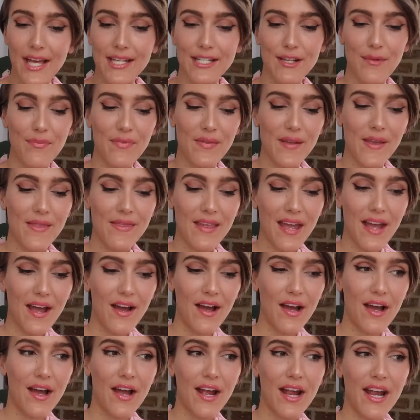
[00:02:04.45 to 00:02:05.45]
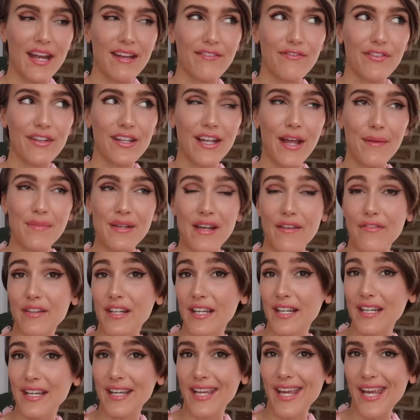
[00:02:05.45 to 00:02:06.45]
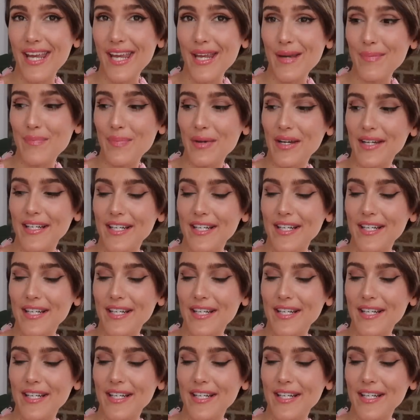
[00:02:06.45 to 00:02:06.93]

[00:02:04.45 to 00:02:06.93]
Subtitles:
something that I feel I'm definitely gonna keep.